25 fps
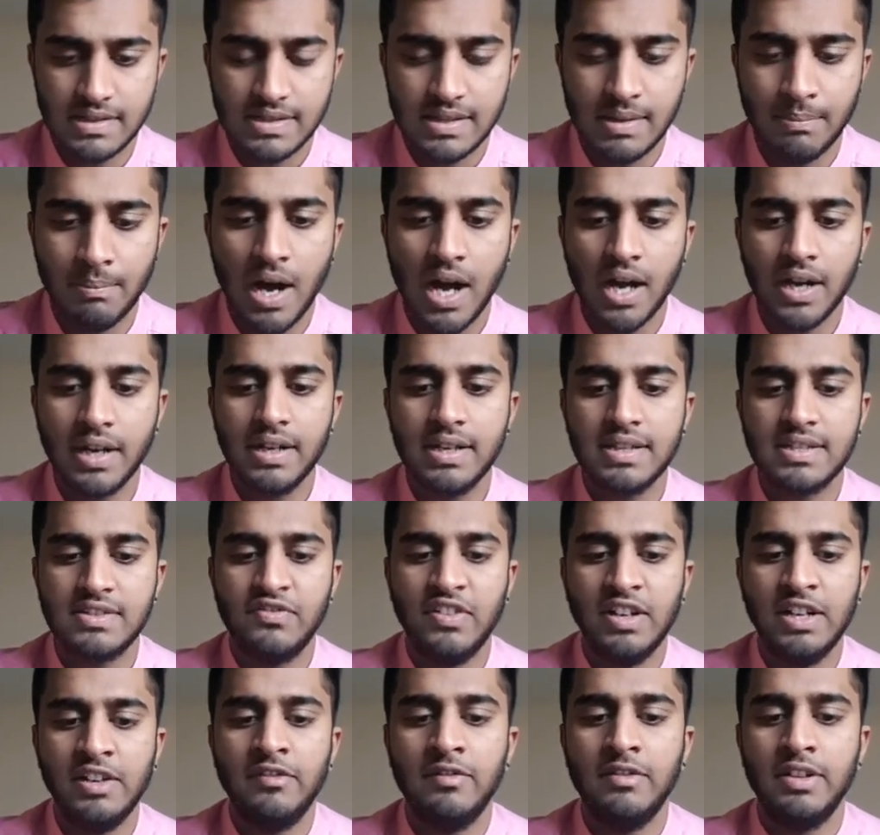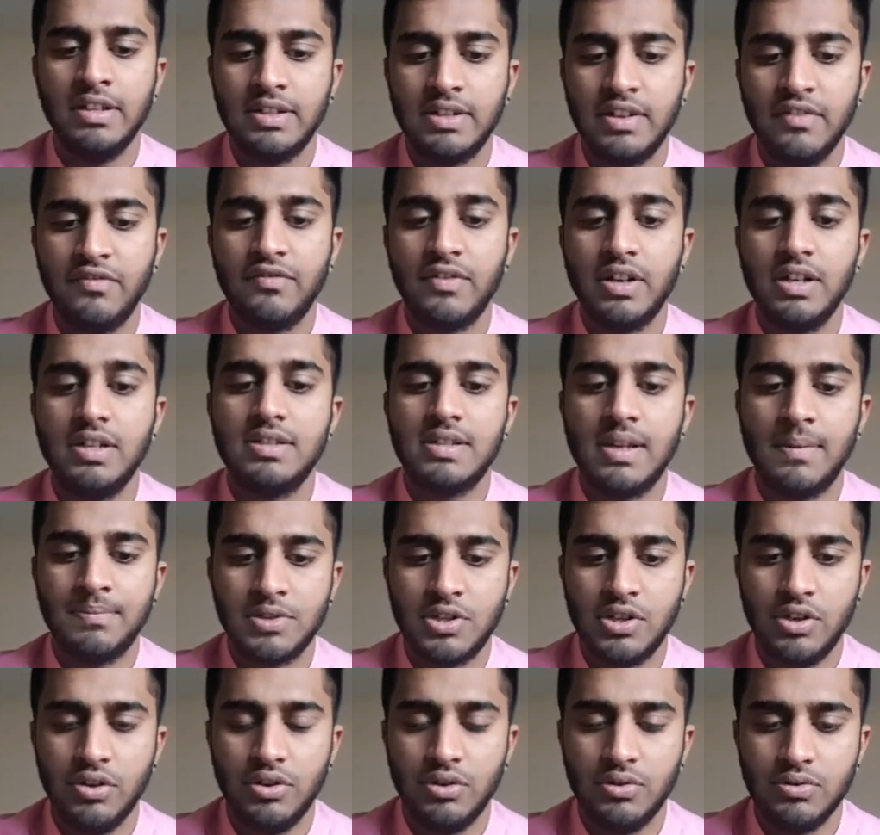The market is filled with different
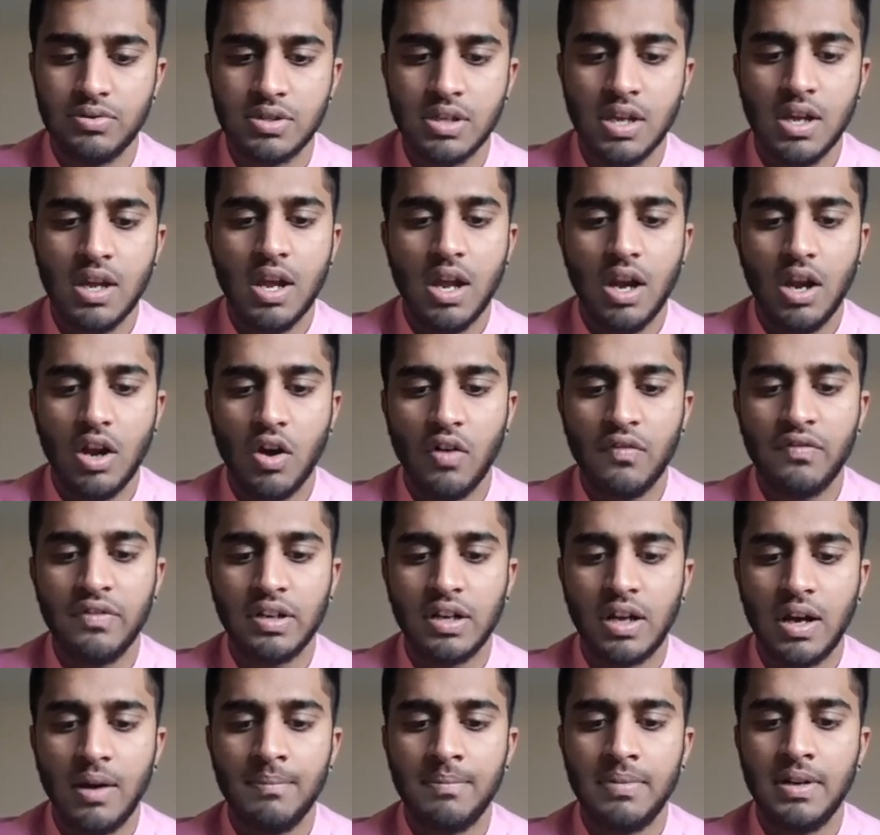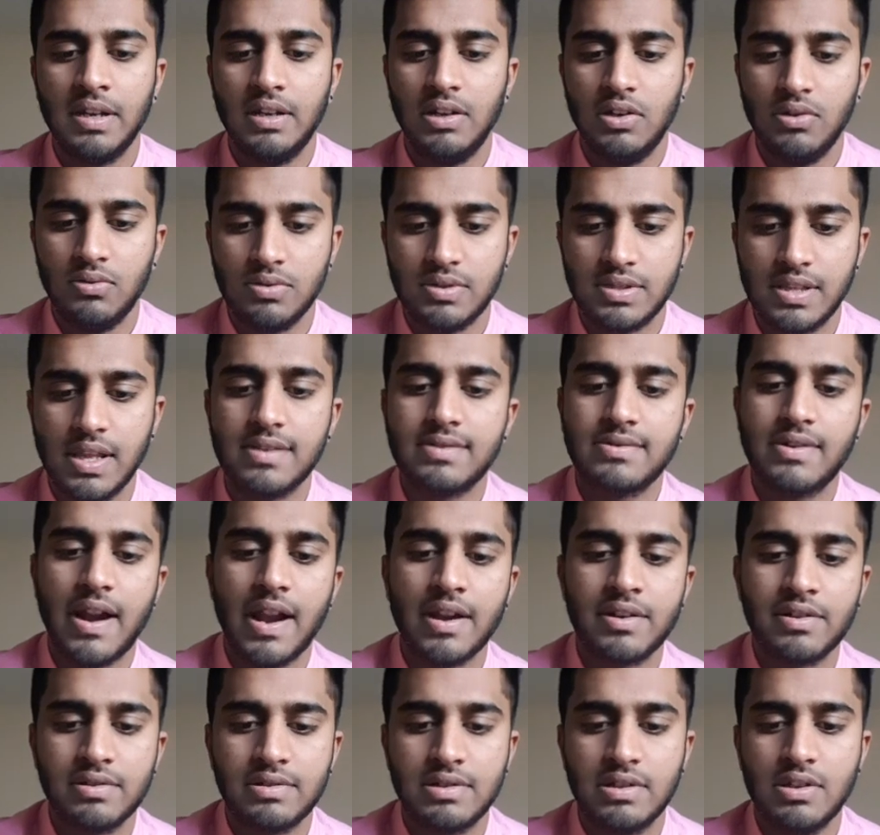substitutes, and often companies lose their
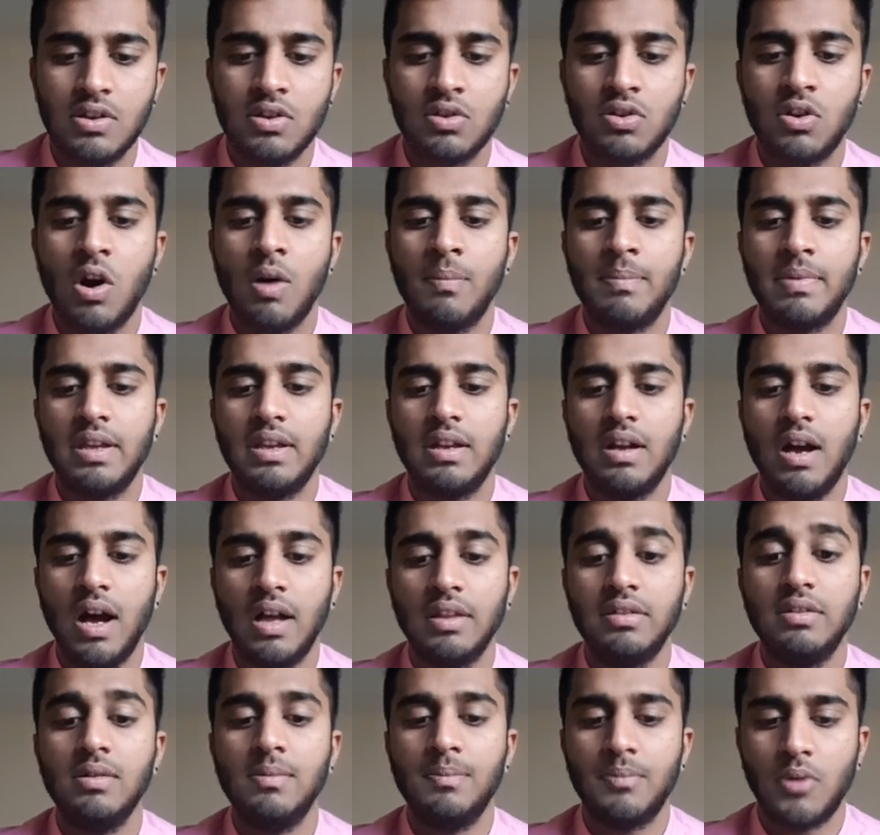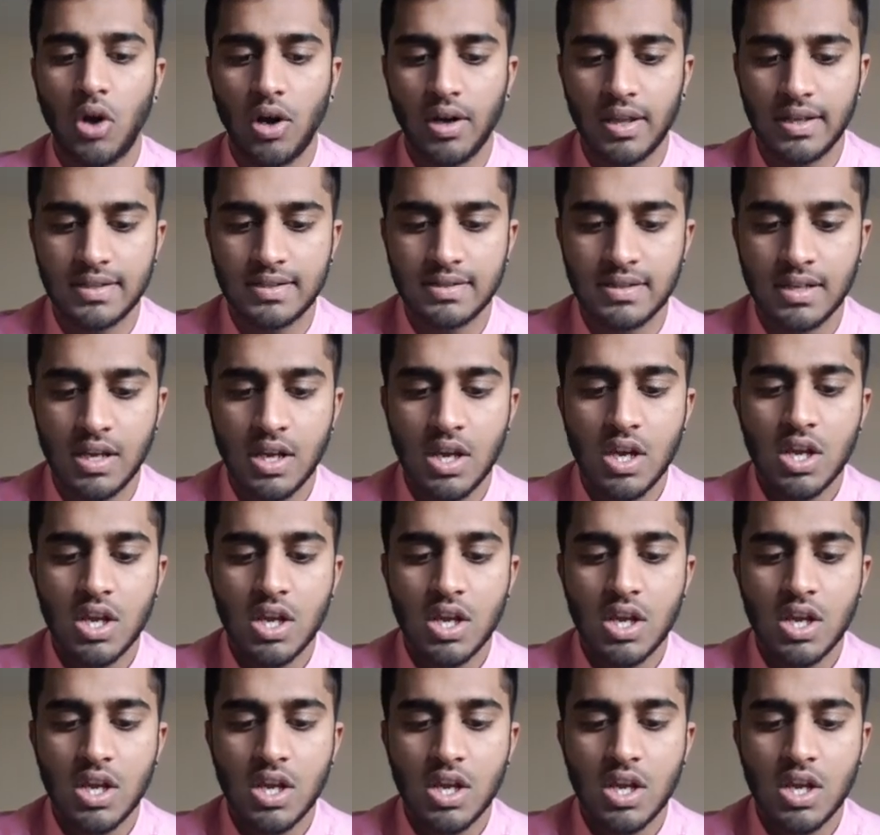strategy in copying other products.